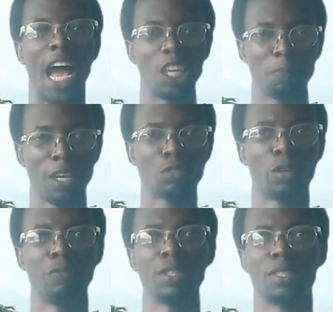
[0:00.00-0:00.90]
aspect
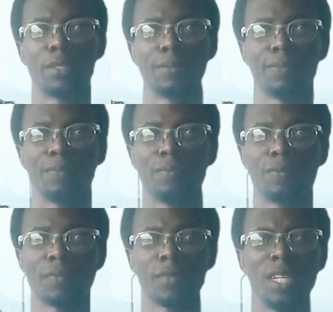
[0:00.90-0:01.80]
of it.
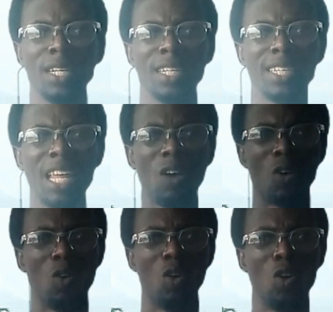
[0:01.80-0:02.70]

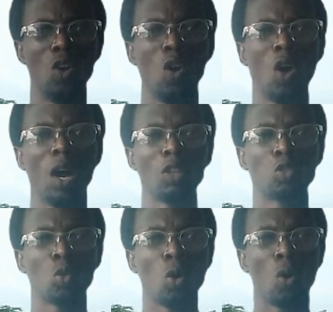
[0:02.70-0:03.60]
Now,
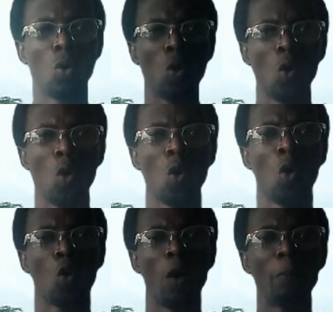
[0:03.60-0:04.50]
to
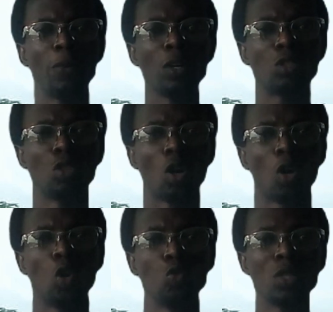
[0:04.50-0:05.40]
compute
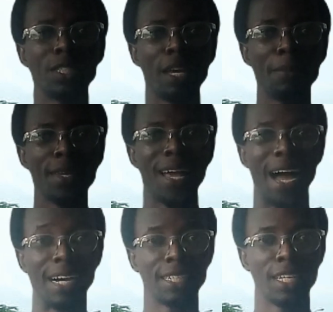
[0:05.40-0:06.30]
your UTME
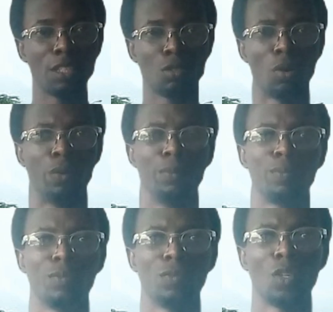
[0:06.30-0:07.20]
aggregate score,
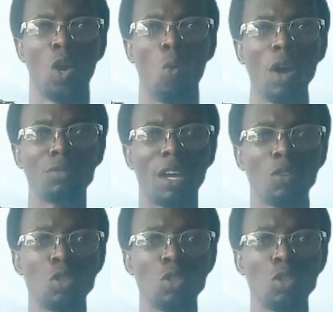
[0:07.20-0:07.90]
what you are